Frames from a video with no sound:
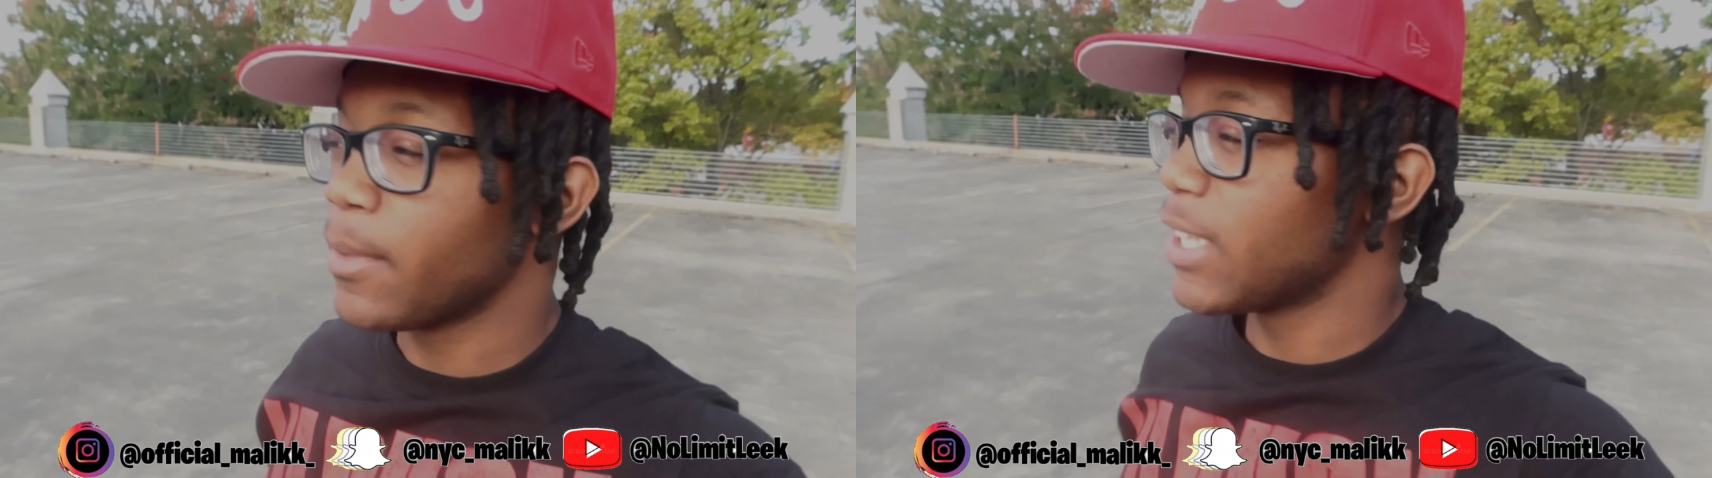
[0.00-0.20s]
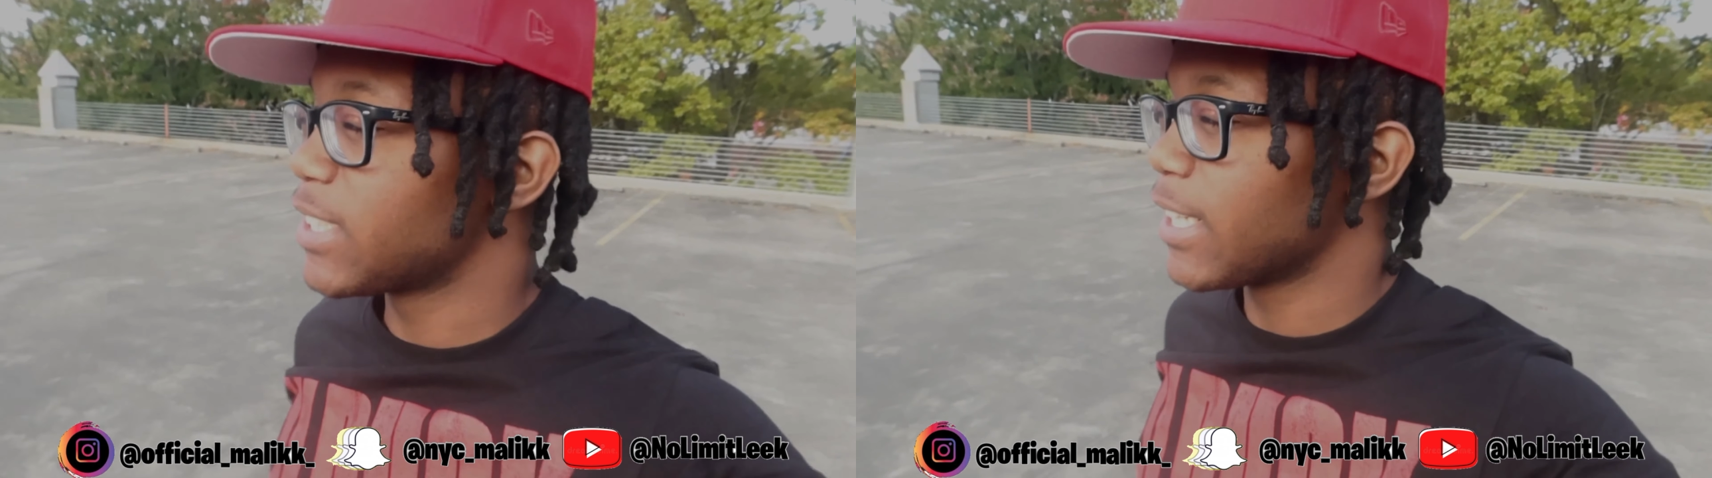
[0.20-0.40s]
I'm
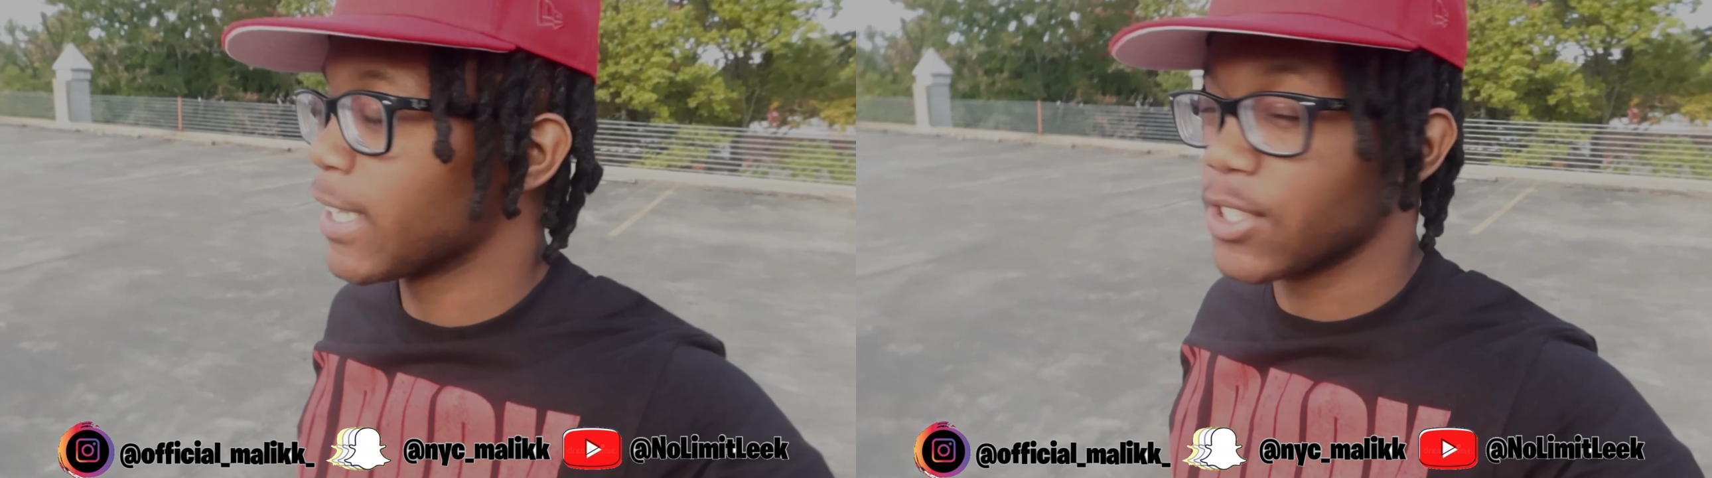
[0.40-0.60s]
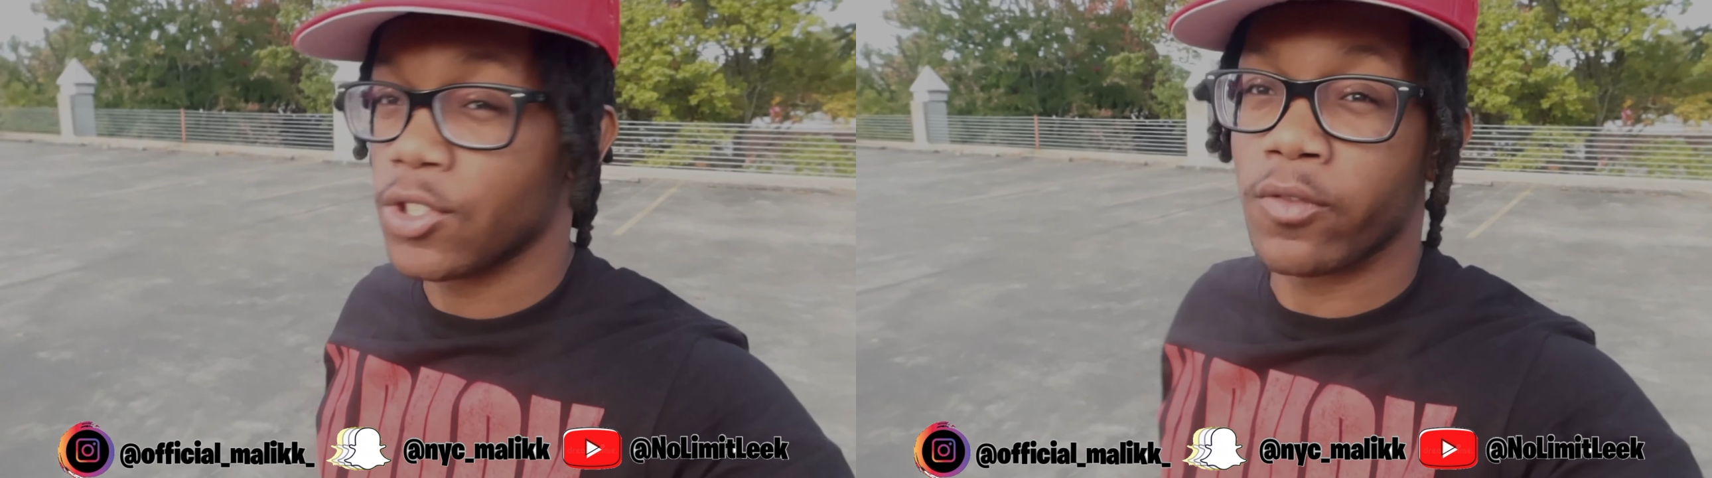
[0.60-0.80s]
gonna let y'all
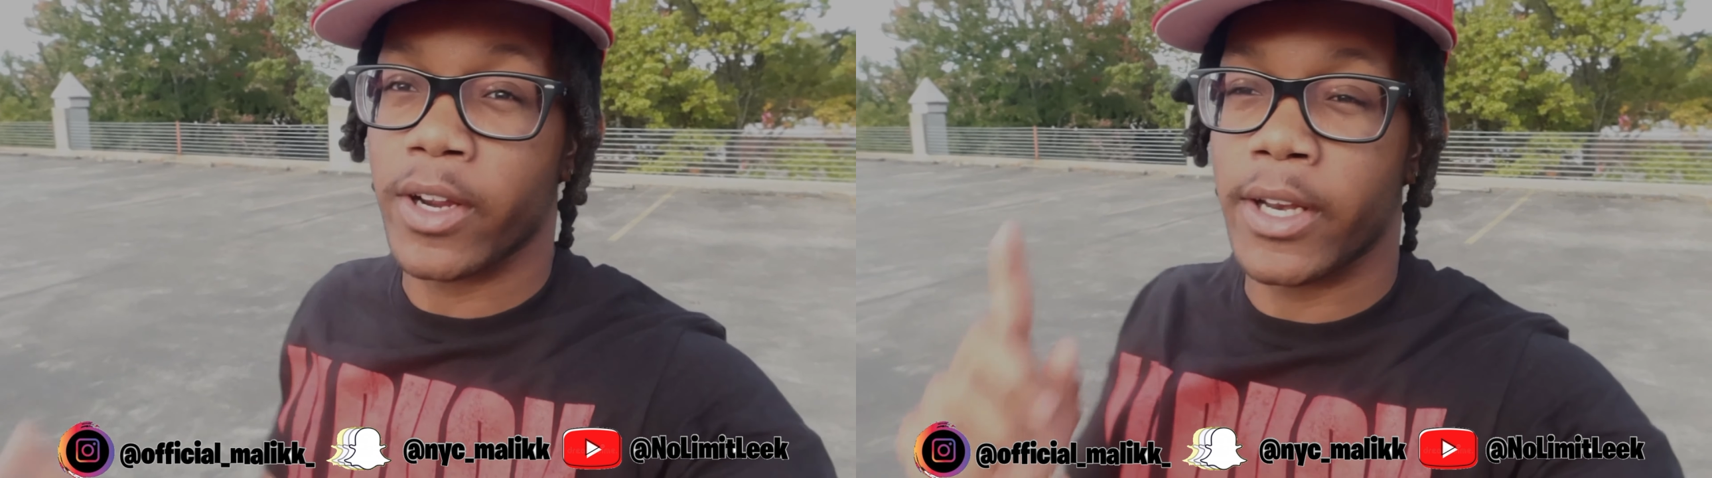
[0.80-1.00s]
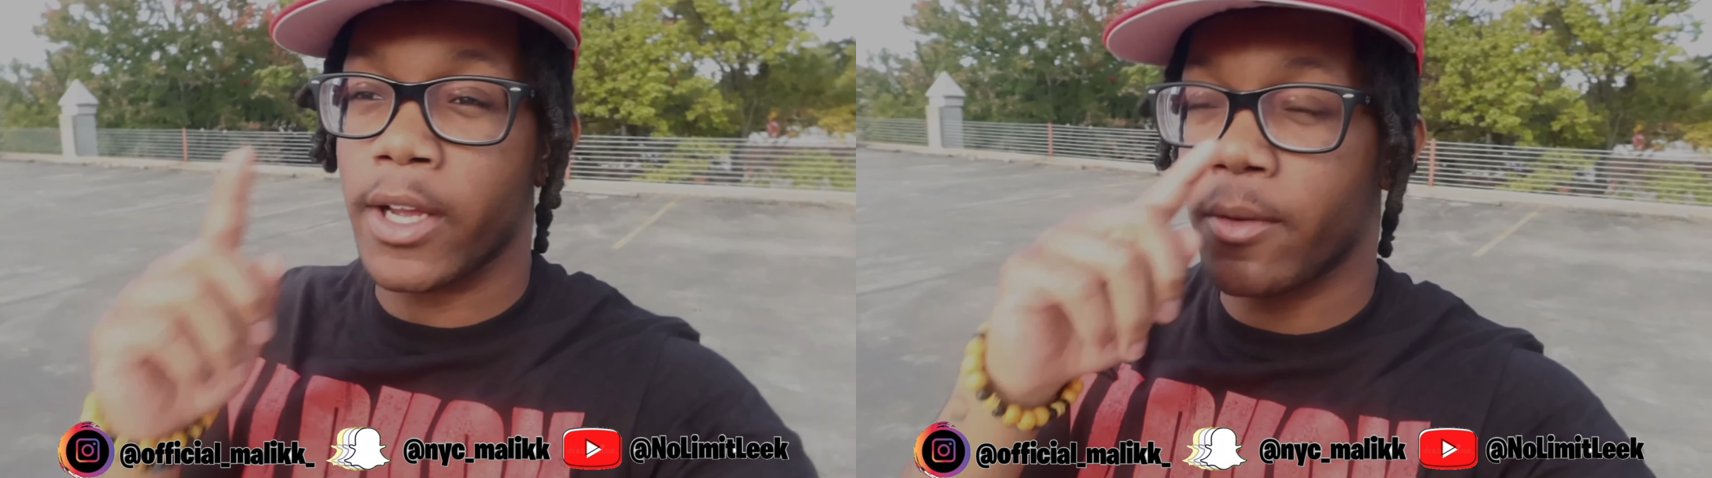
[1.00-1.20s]
niggas know
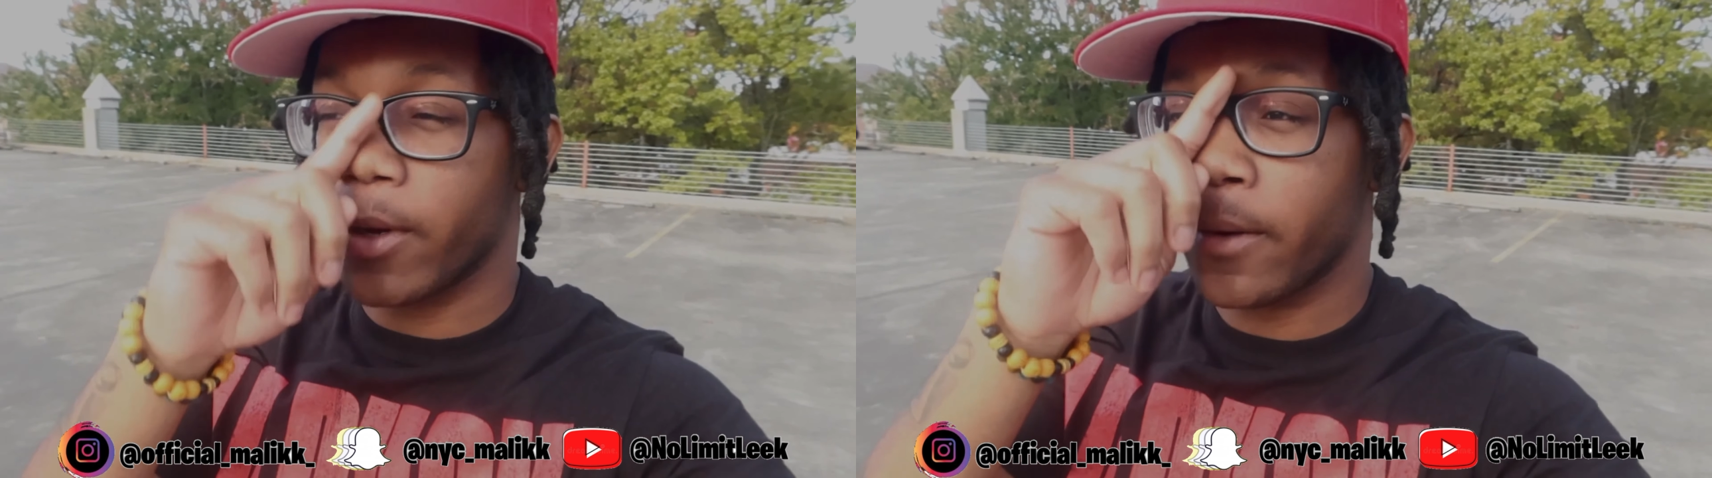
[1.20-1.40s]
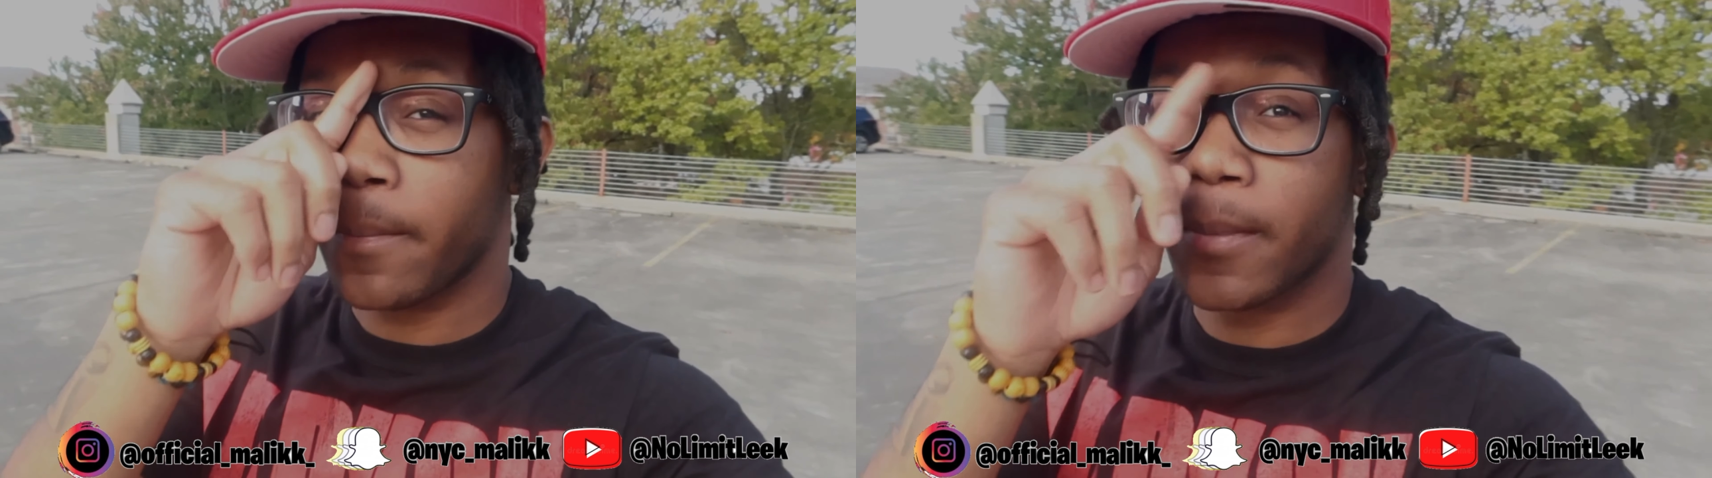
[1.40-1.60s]
right now,
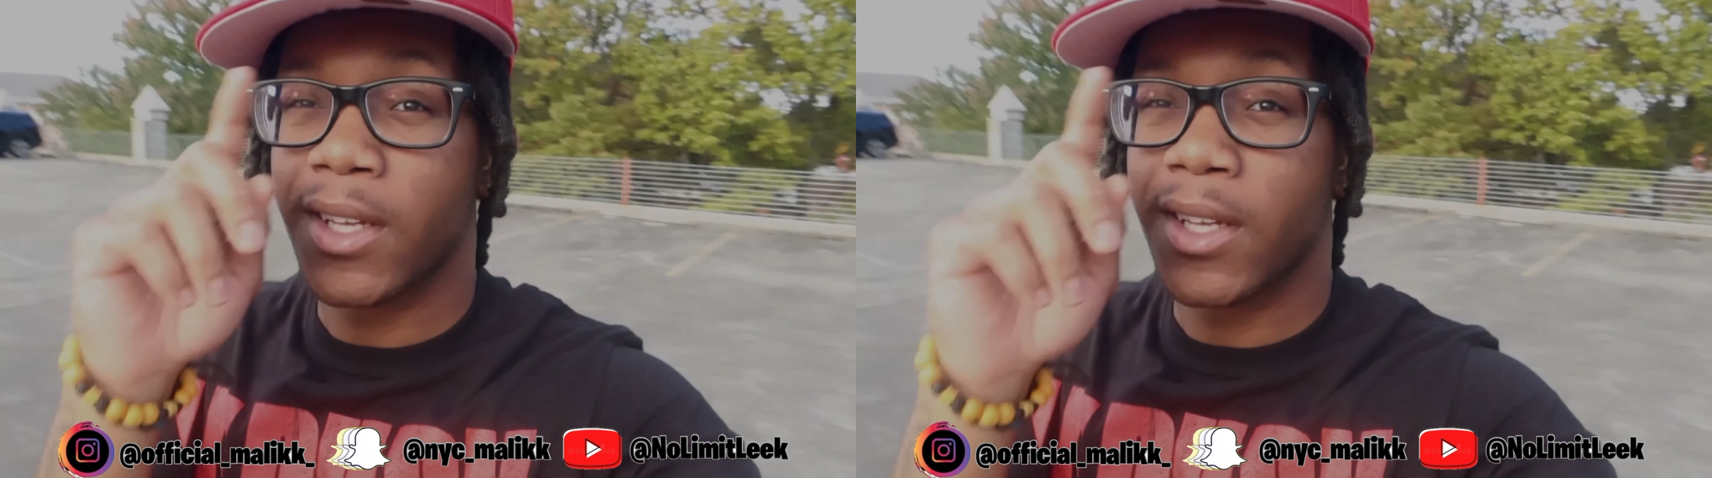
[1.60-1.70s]
man.